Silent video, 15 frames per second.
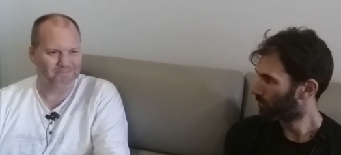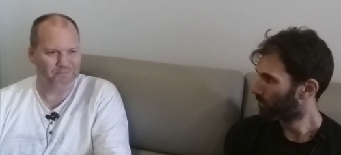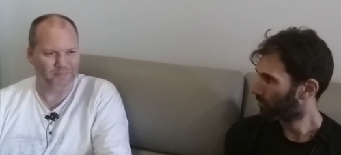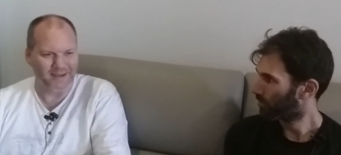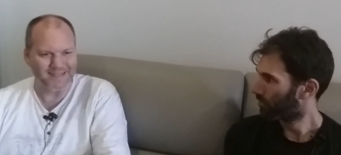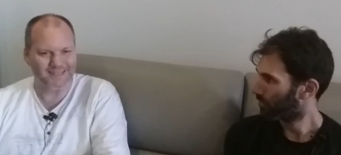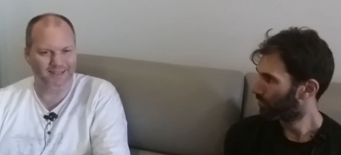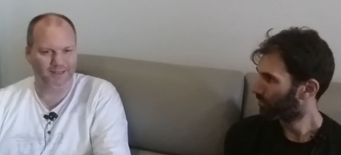
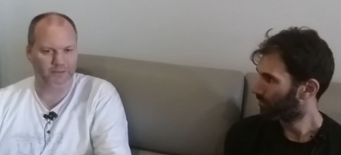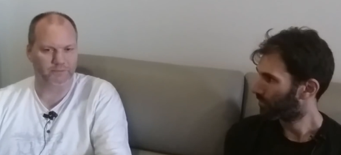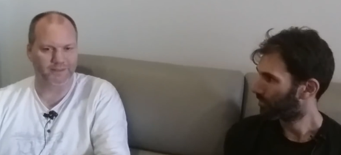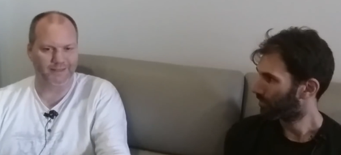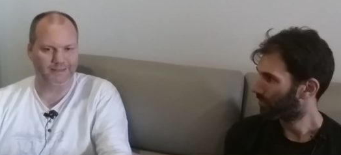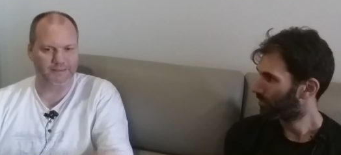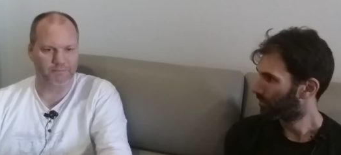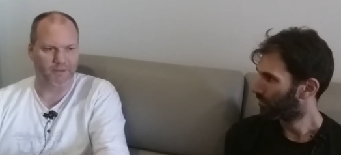Speaker 1: basically
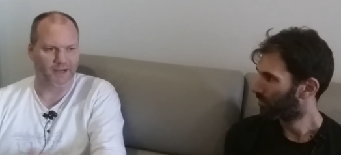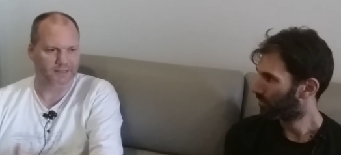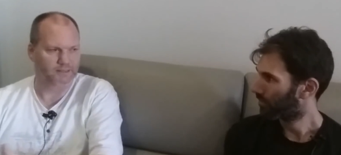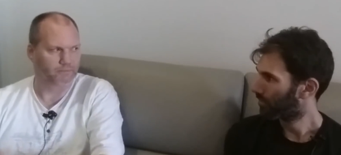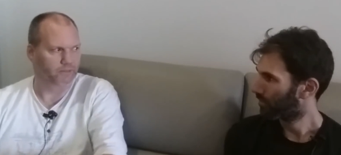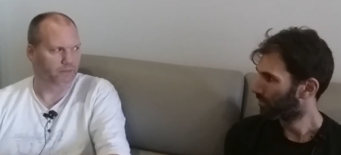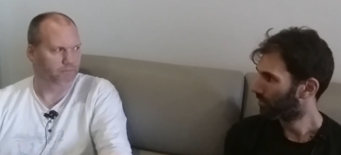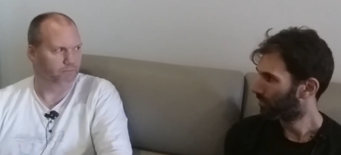we need to mark
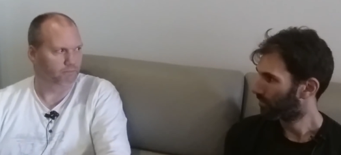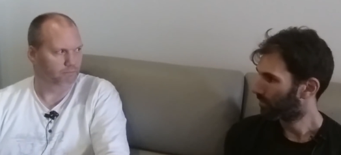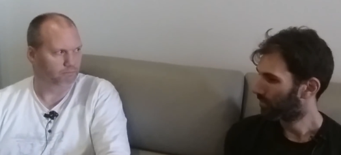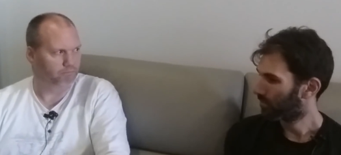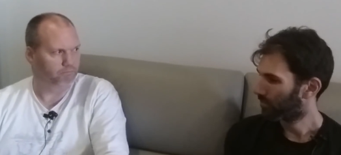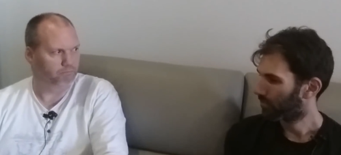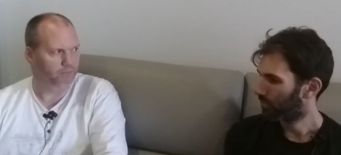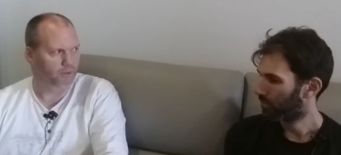somebody
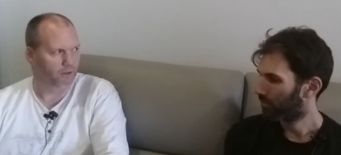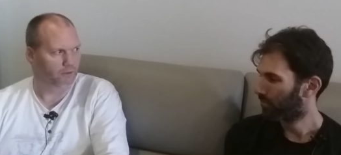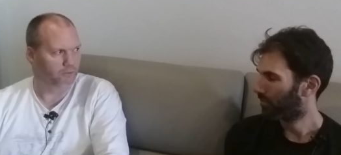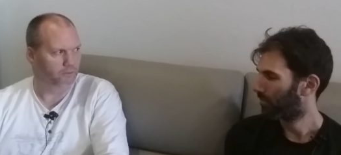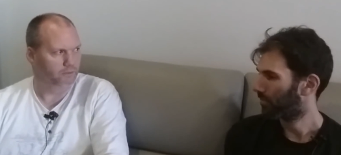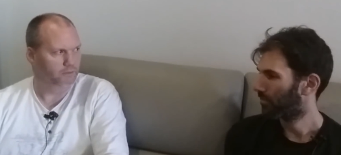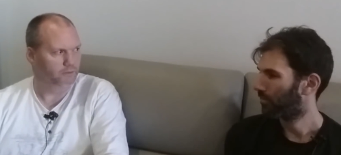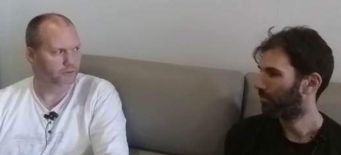
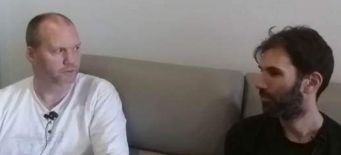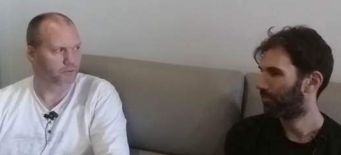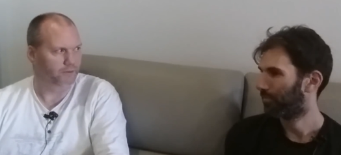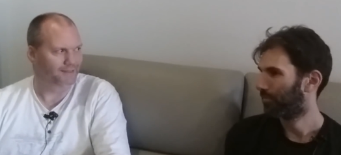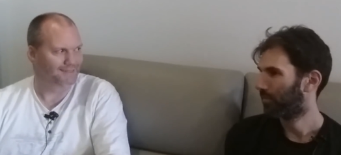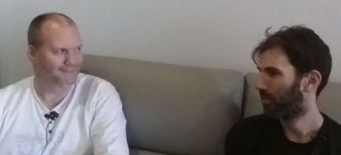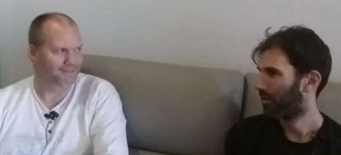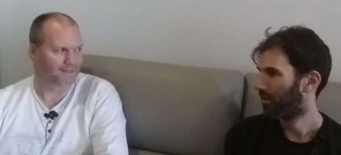below, you're
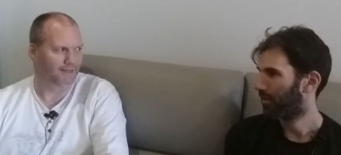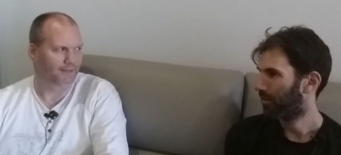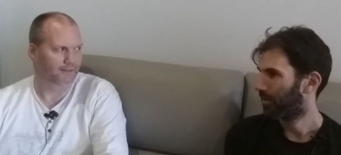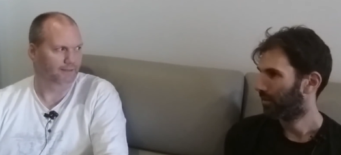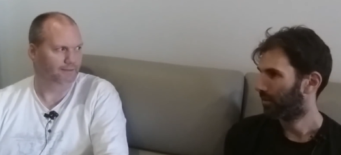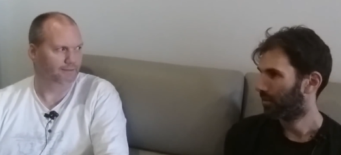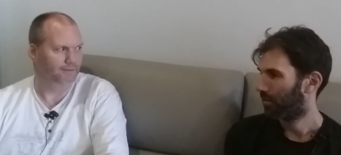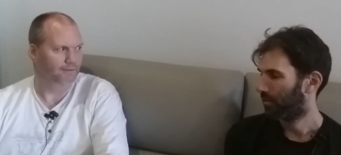an easy
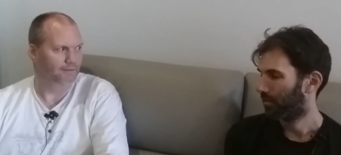target,